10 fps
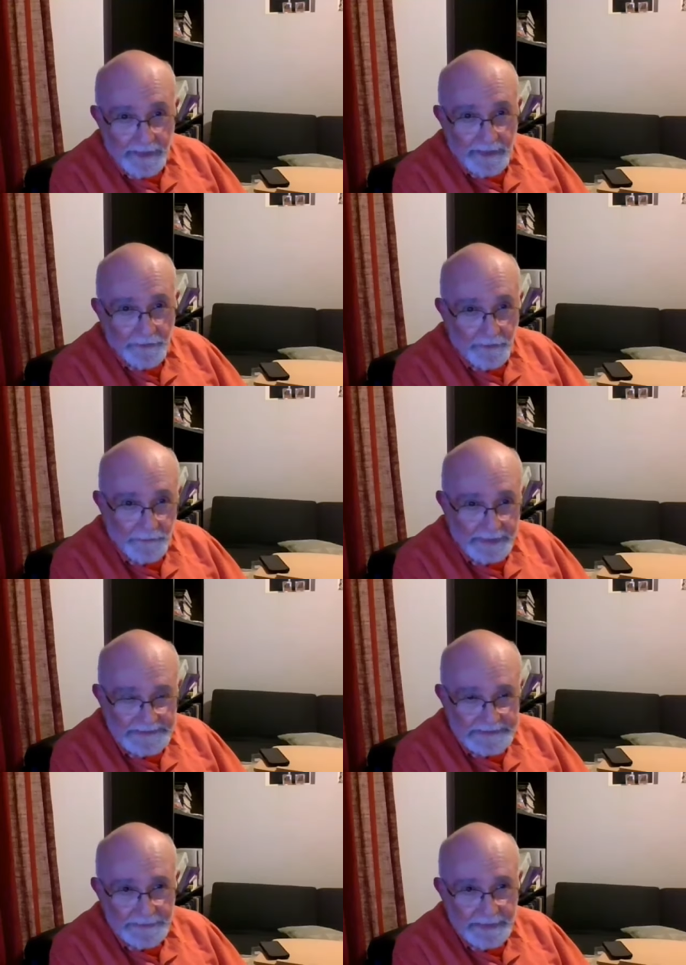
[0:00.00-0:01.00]
God
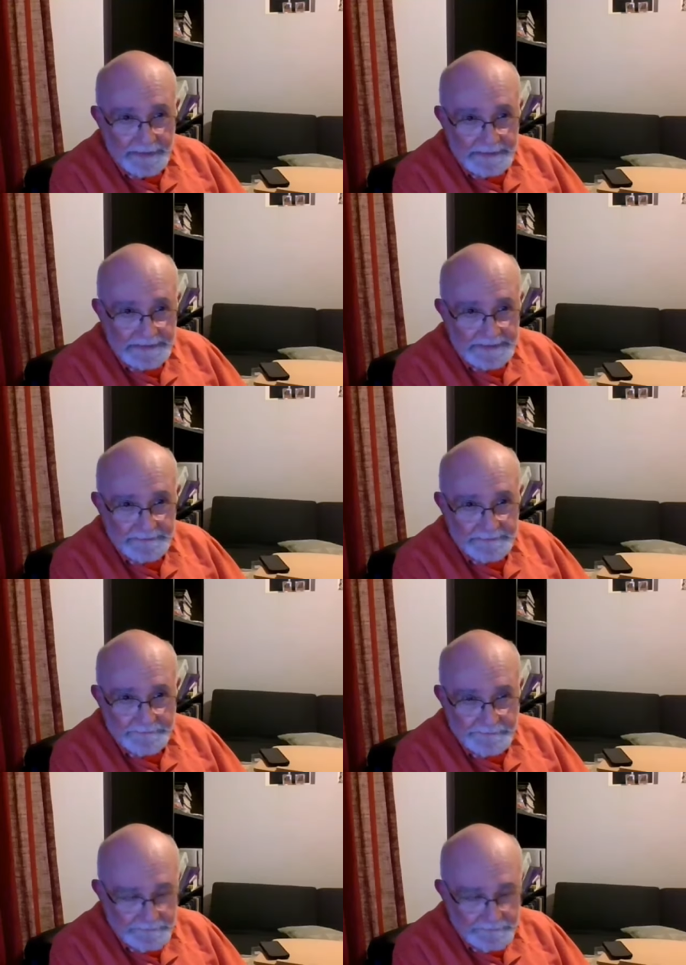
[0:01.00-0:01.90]
always speaks.